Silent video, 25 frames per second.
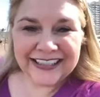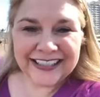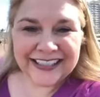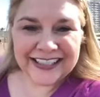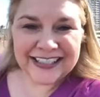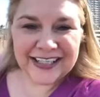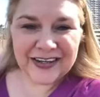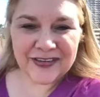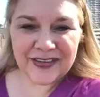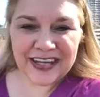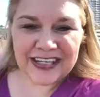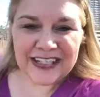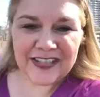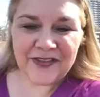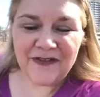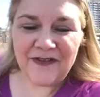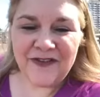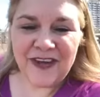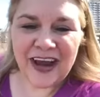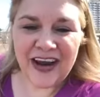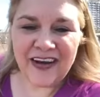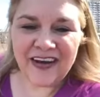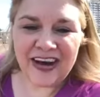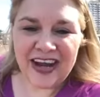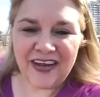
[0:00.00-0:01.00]
So that's
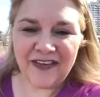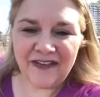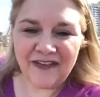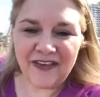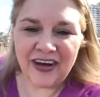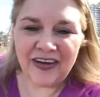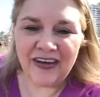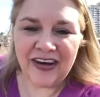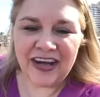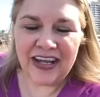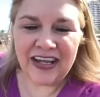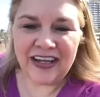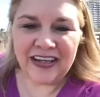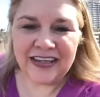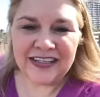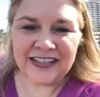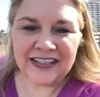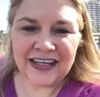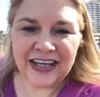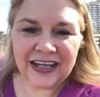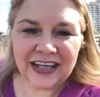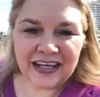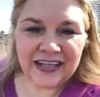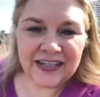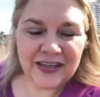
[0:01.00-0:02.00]
very, very
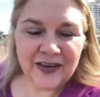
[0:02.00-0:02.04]
exciting.